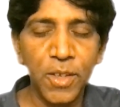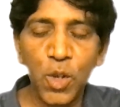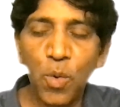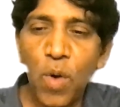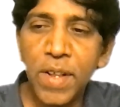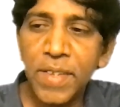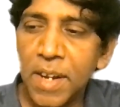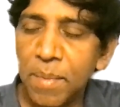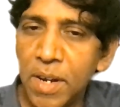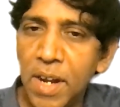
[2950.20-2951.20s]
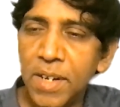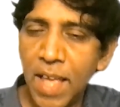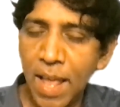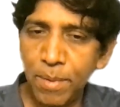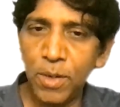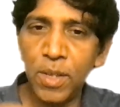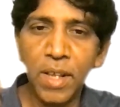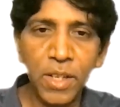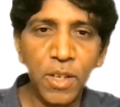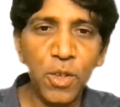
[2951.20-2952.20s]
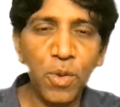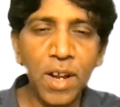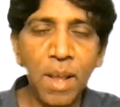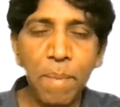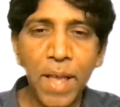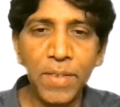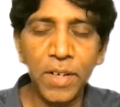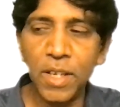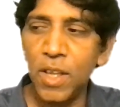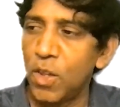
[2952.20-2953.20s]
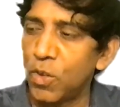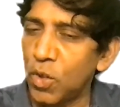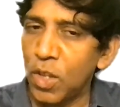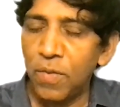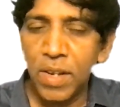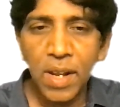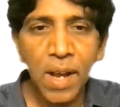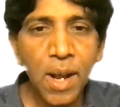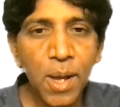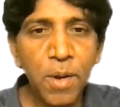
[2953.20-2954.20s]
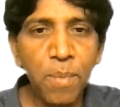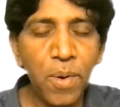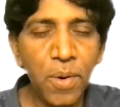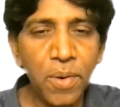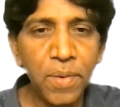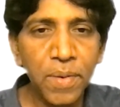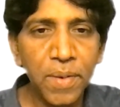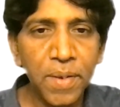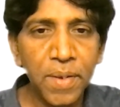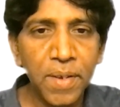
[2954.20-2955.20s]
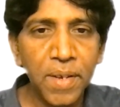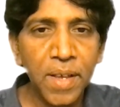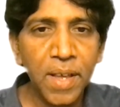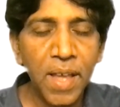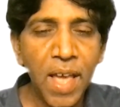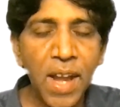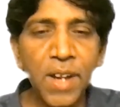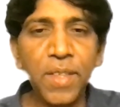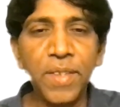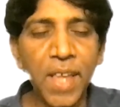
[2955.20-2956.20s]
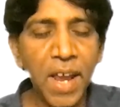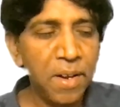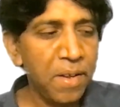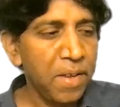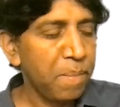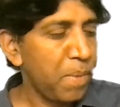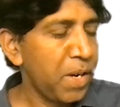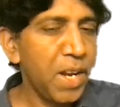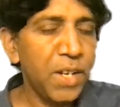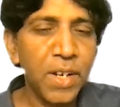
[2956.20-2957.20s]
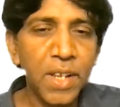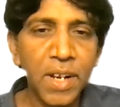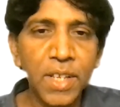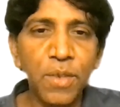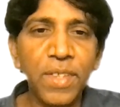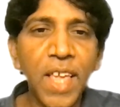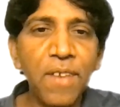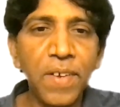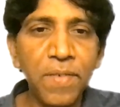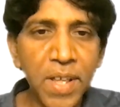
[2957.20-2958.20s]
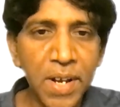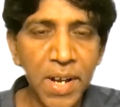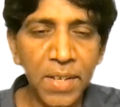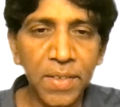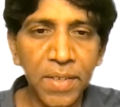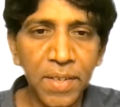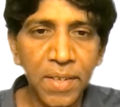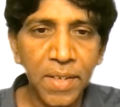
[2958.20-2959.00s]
So one side, meditation helps to increase the neural capacity so that we can learn more. And another side, meditation increases our self-awareness.